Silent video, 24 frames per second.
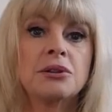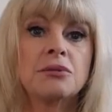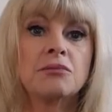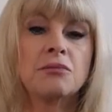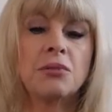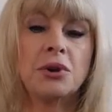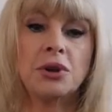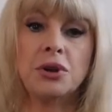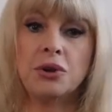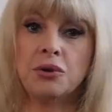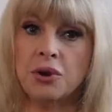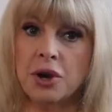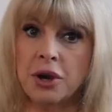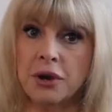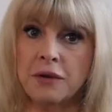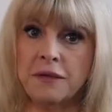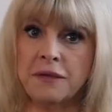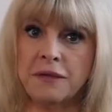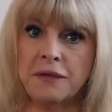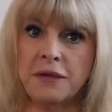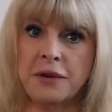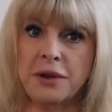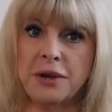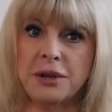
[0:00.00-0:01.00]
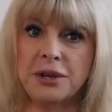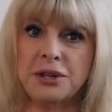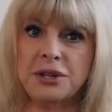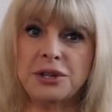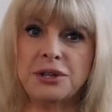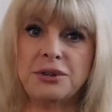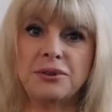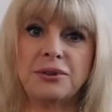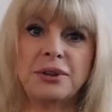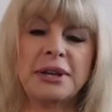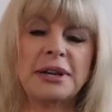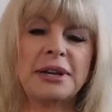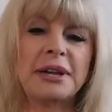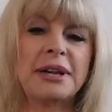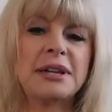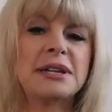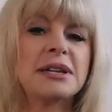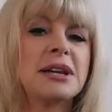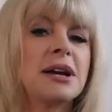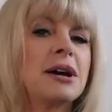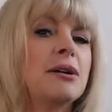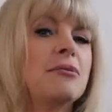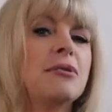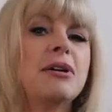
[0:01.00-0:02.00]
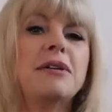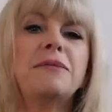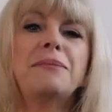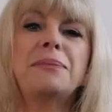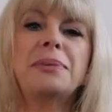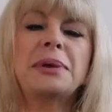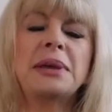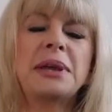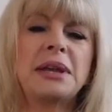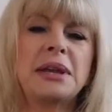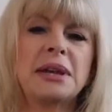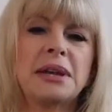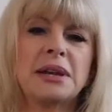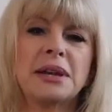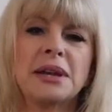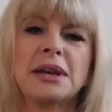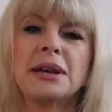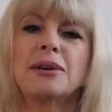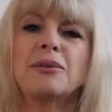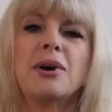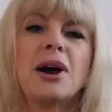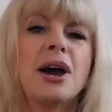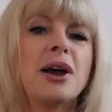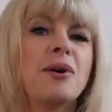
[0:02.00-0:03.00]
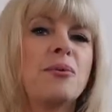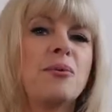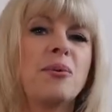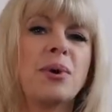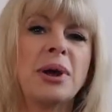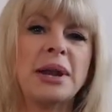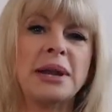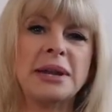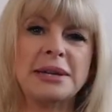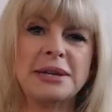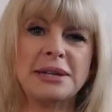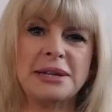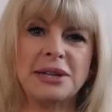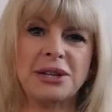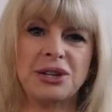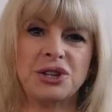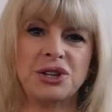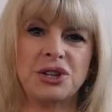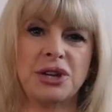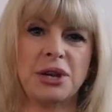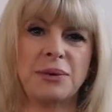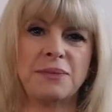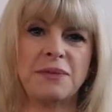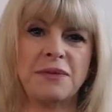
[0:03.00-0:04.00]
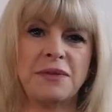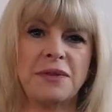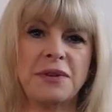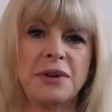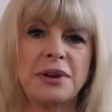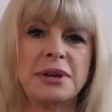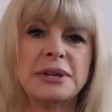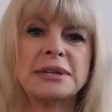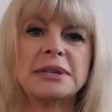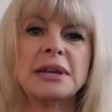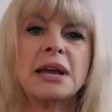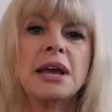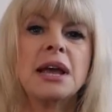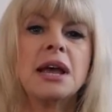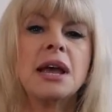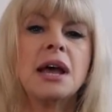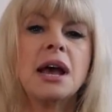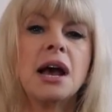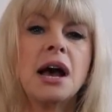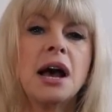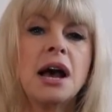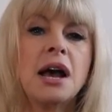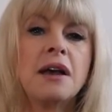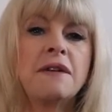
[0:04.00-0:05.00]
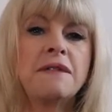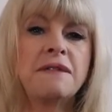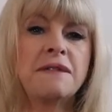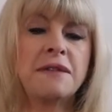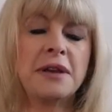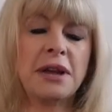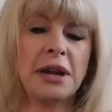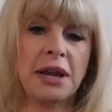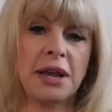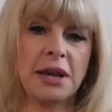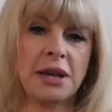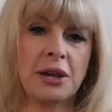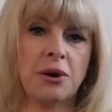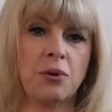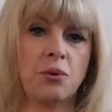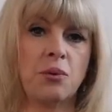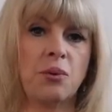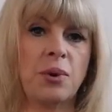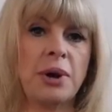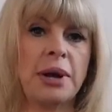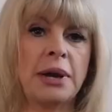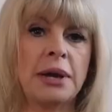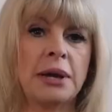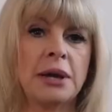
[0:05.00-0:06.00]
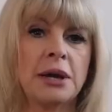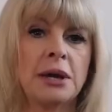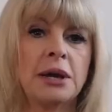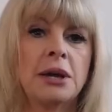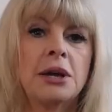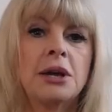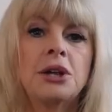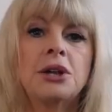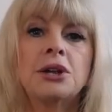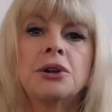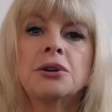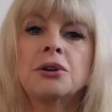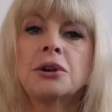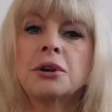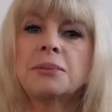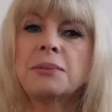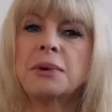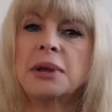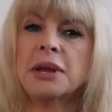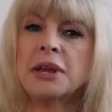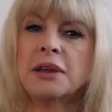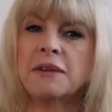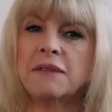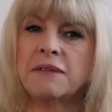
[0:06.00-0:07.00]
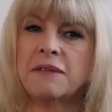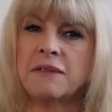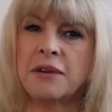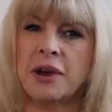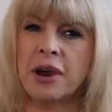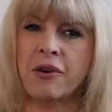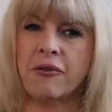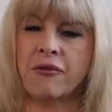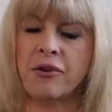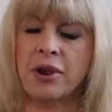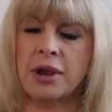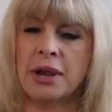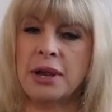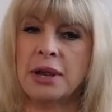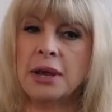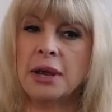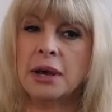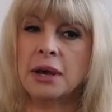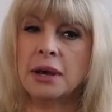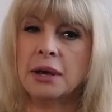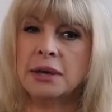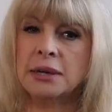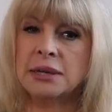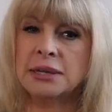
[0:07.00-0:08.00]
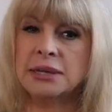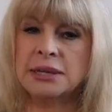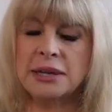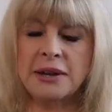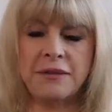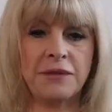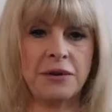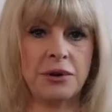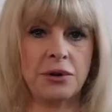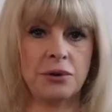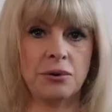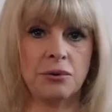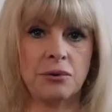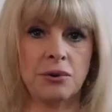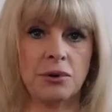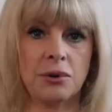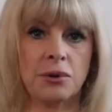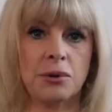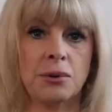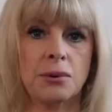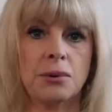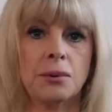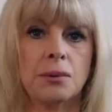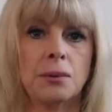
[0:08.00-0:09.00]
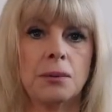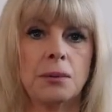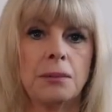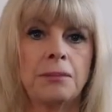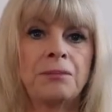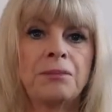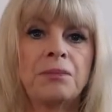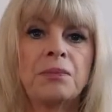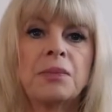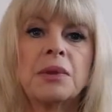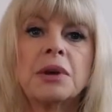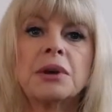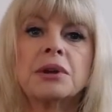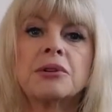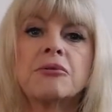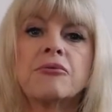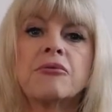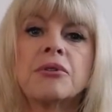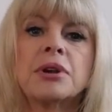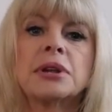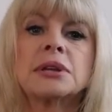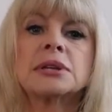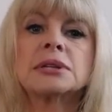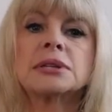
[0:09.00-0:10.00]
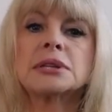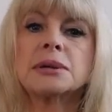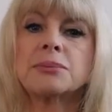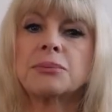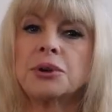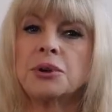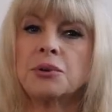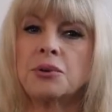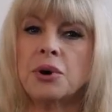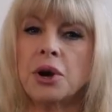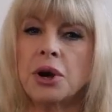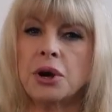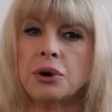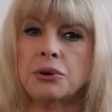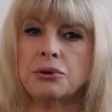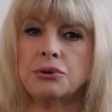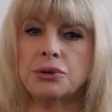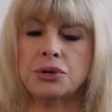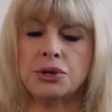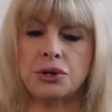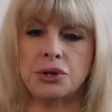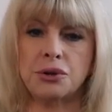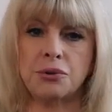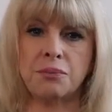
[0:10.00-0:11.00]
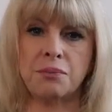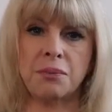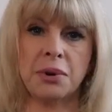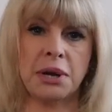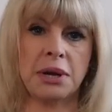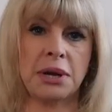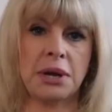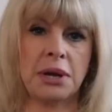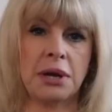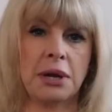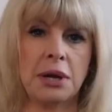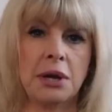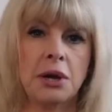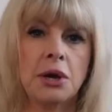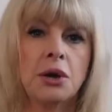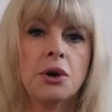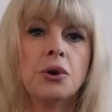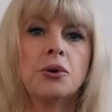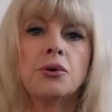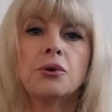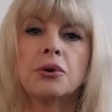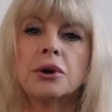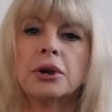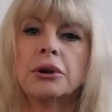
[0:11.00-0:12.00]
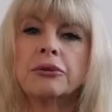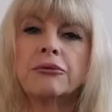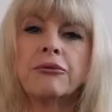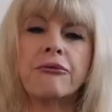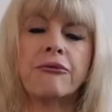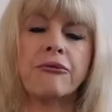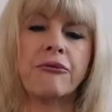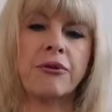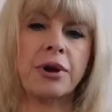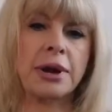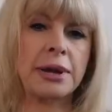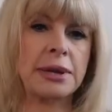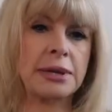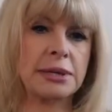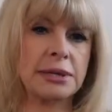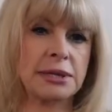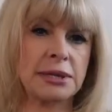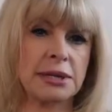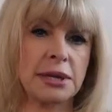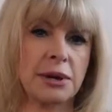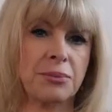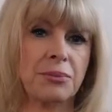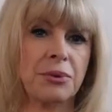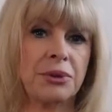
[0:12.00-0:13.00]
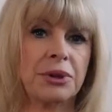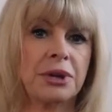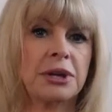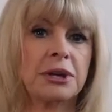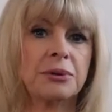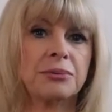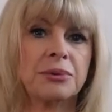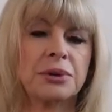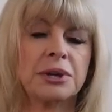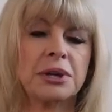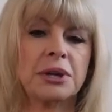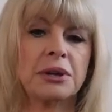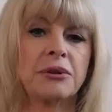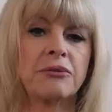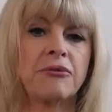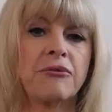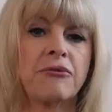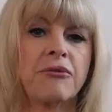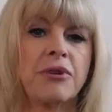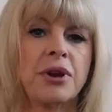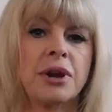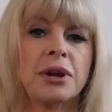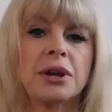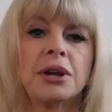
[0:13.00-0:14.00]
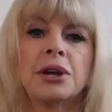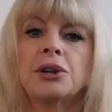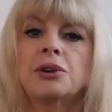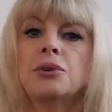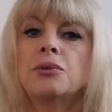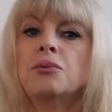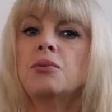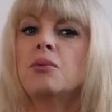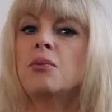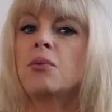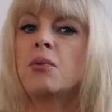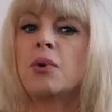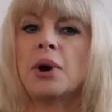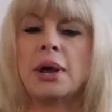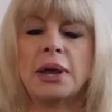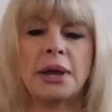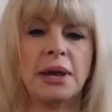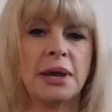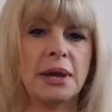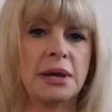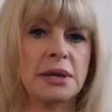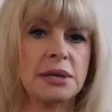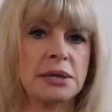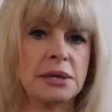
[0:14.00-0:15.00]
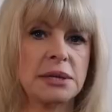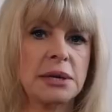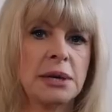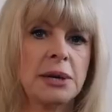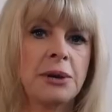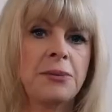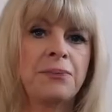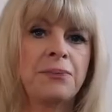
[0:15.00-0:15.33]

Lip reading: When you go first, you think later, oh, I went to the gym first. I feel like a winner. You got to make a very difficult call. You got to ring someone who owes you money or confront someone that you don't want to confront, and you wait.